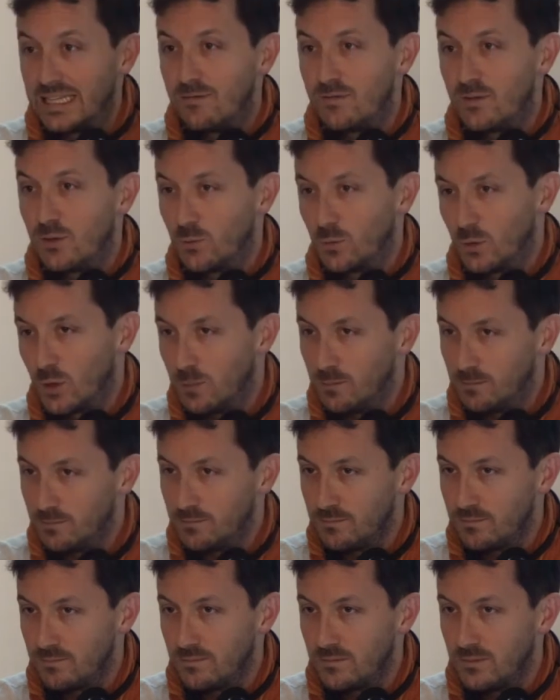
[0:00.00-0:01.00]
leave the room.
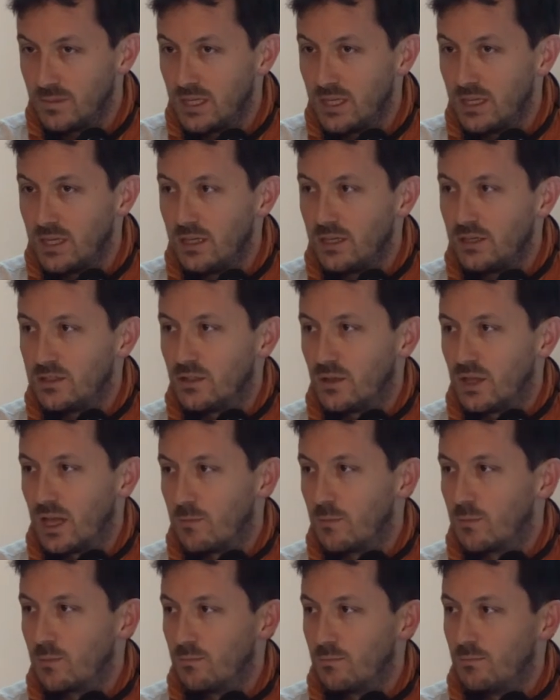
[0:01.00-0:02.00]
So
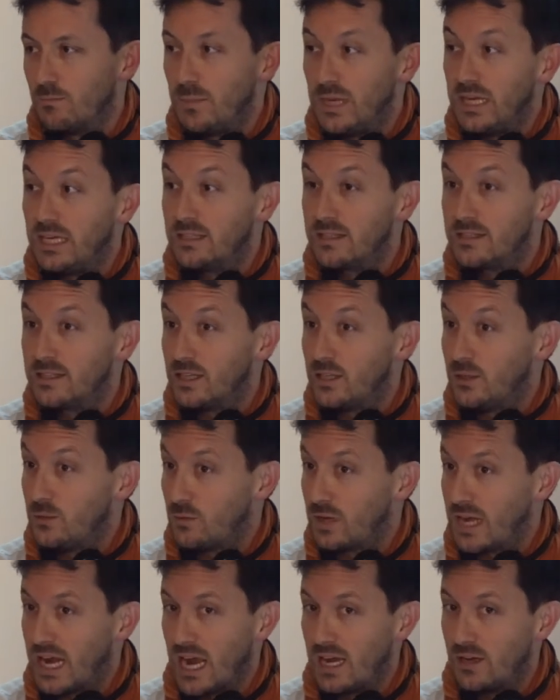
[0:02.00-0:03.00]
that means that you
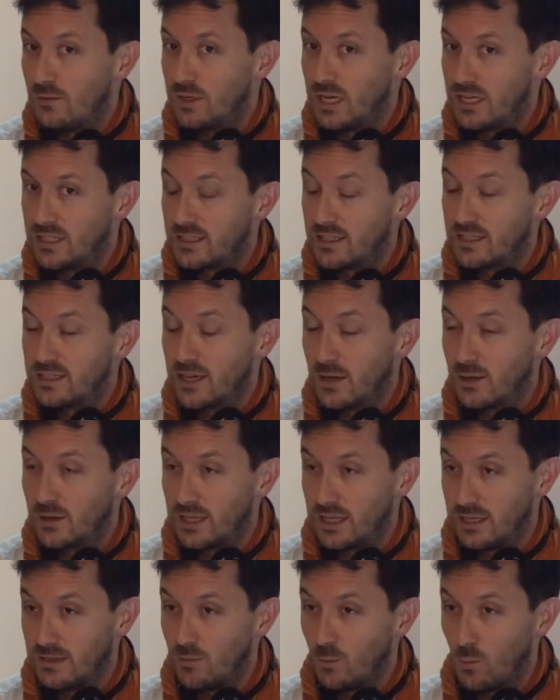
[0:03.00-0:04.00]
can't
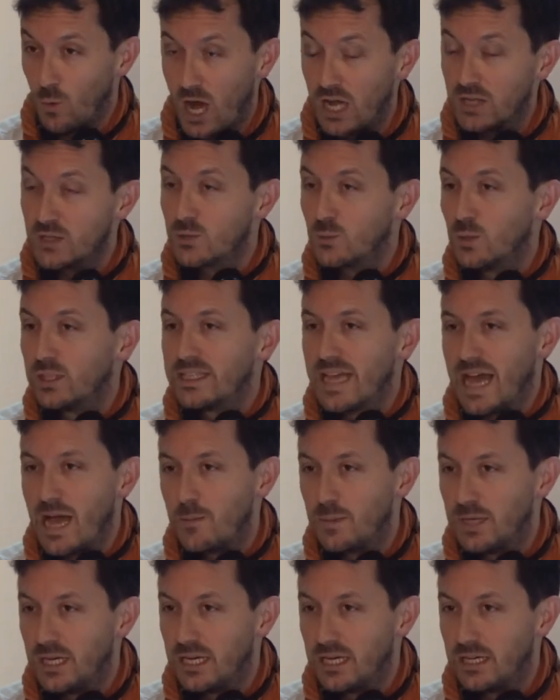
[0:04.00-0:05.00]
necessarily watch what's
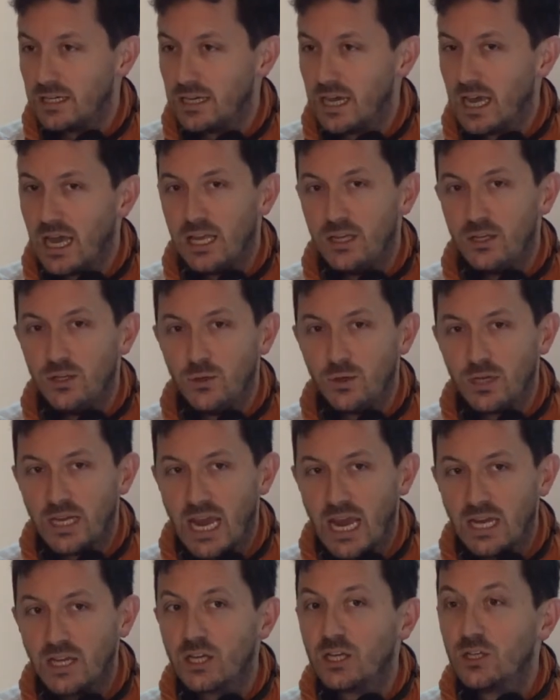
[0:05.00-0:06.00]
happening and you
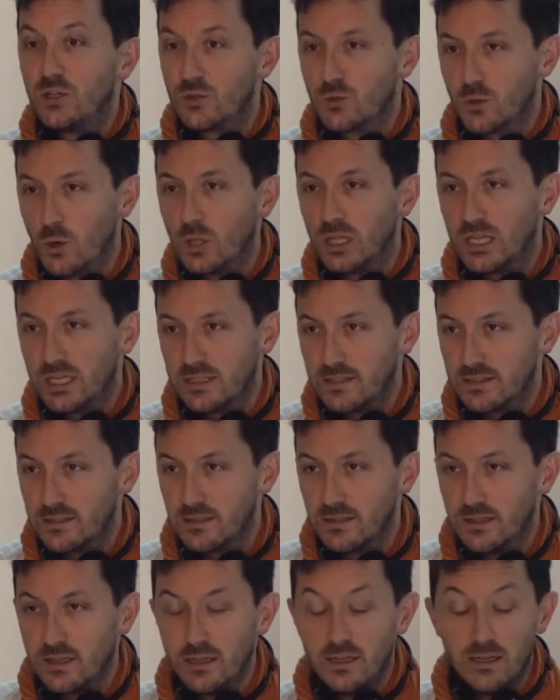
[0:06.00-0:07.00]
can't control it.
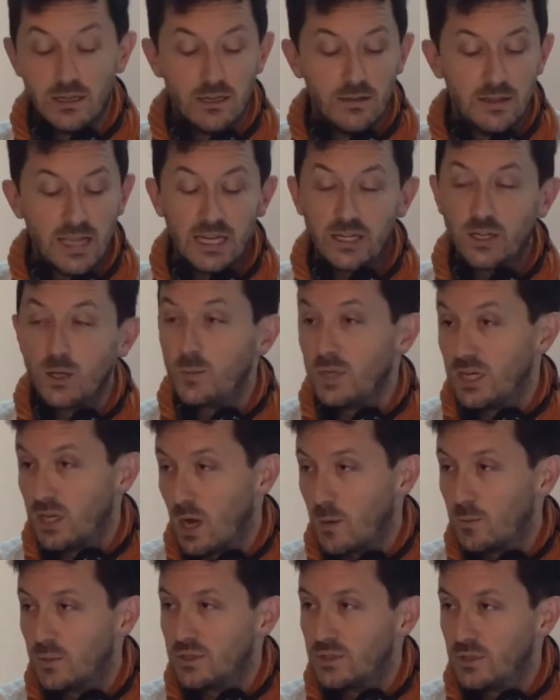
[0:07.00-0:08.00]
That can be an
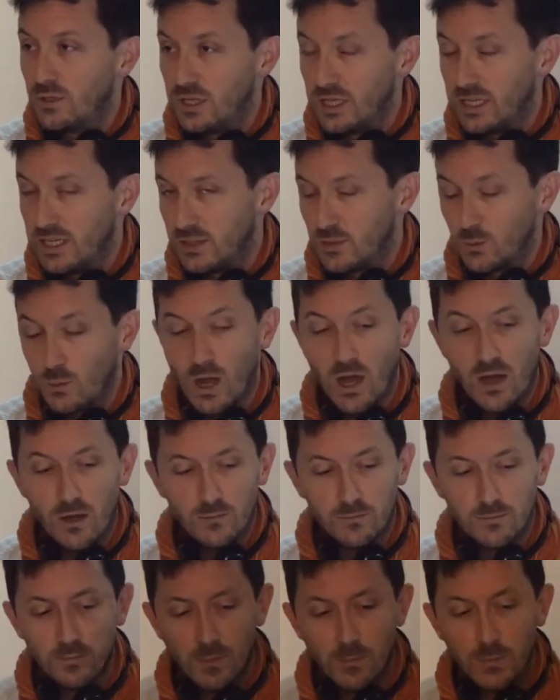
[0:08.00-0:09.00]
opportunity as
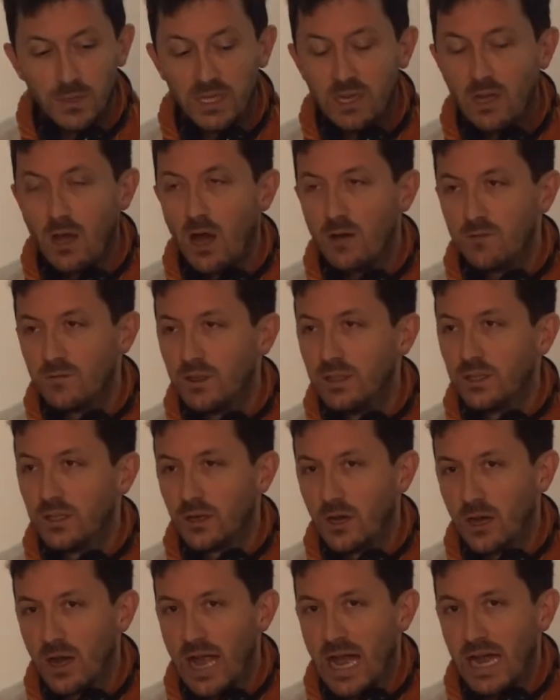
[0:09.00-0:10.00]
well. But often
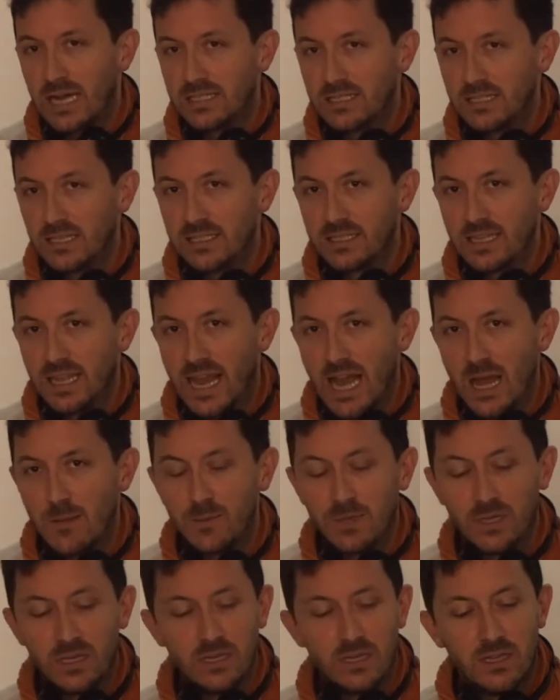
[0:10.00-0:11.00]
there are accidents that
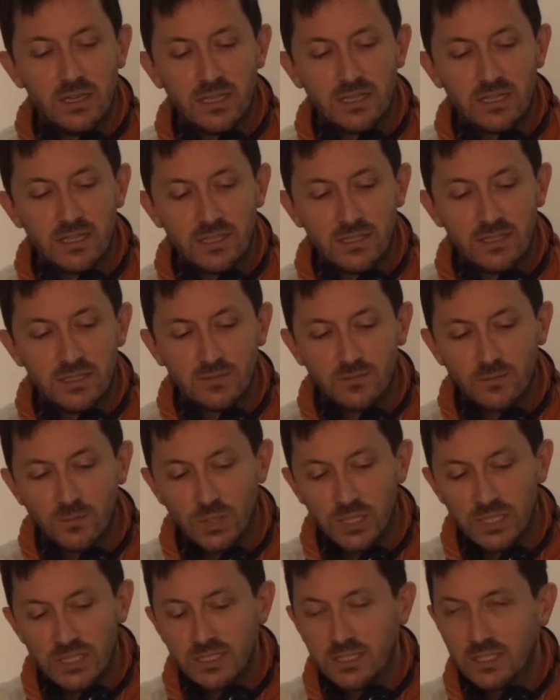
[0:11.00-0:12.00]
happen. This is, for
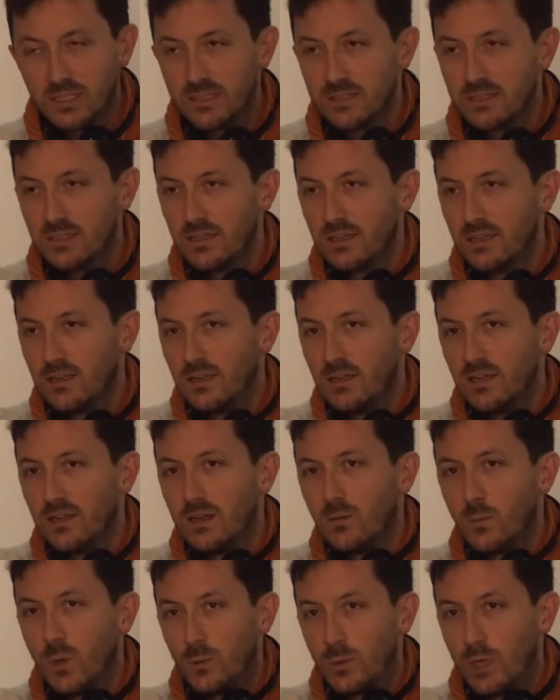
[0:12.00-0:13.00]
instance,
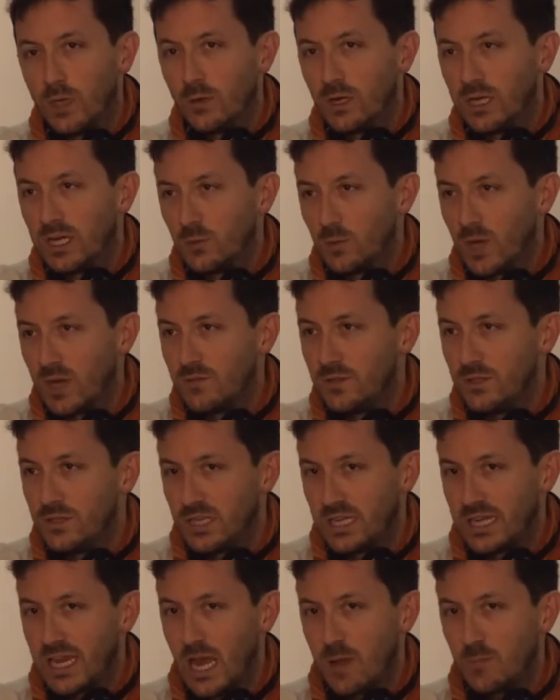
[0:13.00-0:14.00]
when we were in a
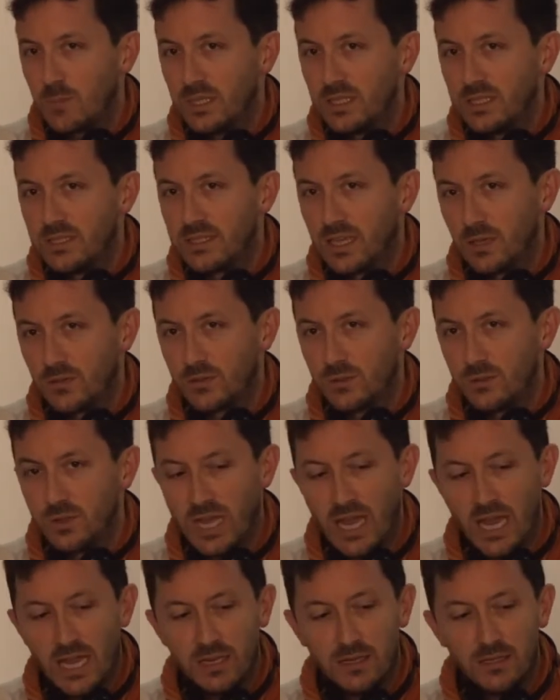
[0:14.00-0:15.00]
refugee camp in South
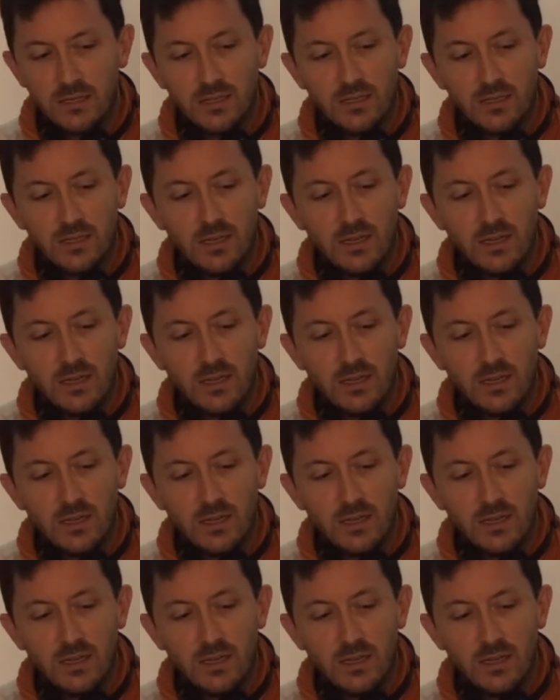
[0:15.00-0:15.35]
Sudan,